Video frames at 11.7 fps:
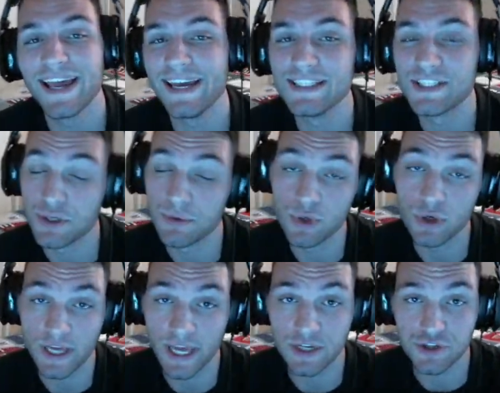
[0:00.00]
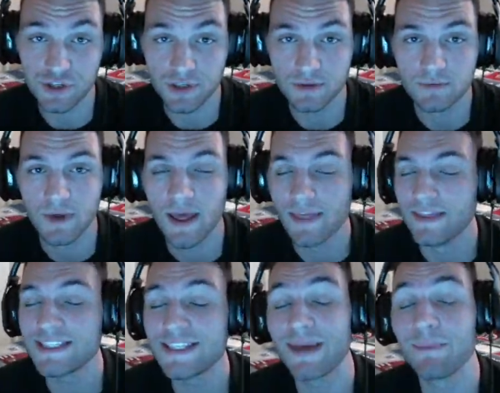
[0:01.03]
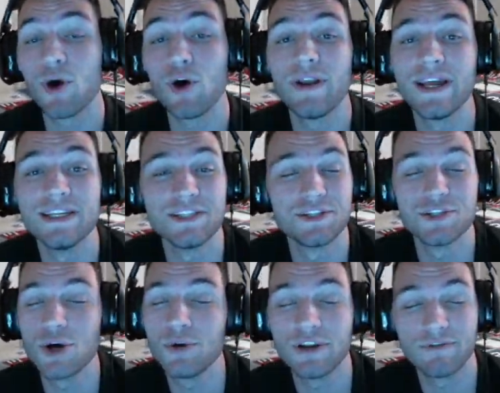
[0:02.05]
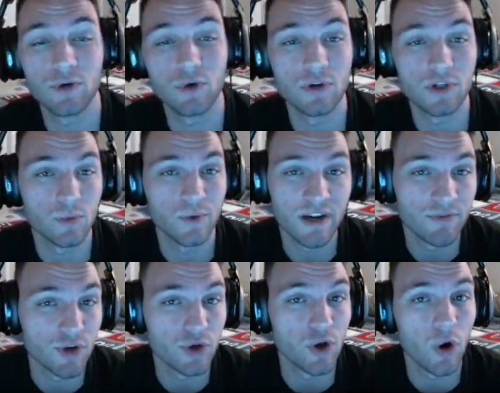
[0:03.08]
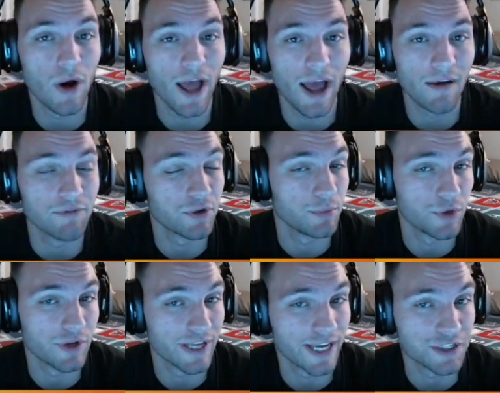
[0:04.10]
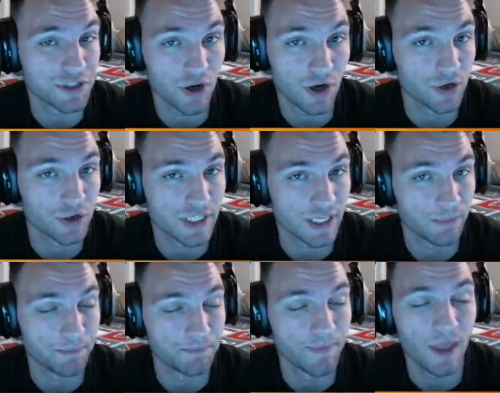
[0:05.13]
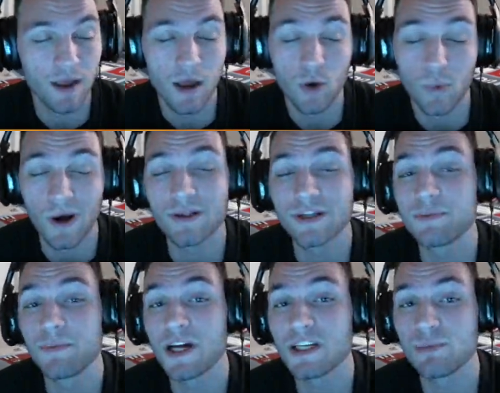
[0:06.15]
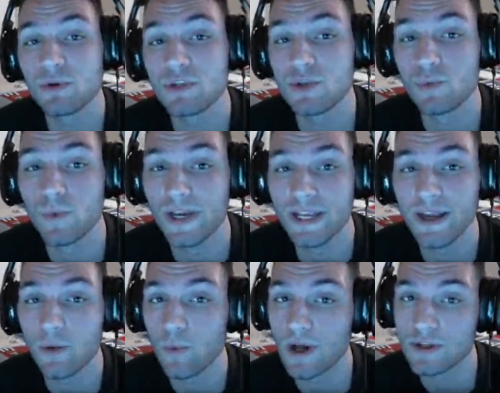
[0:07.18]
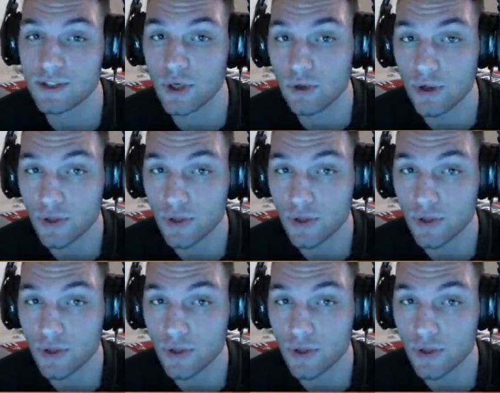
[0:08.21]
is communication. This game mode is so difficult whenever you don't have communication on your team. While it is possible to win while solo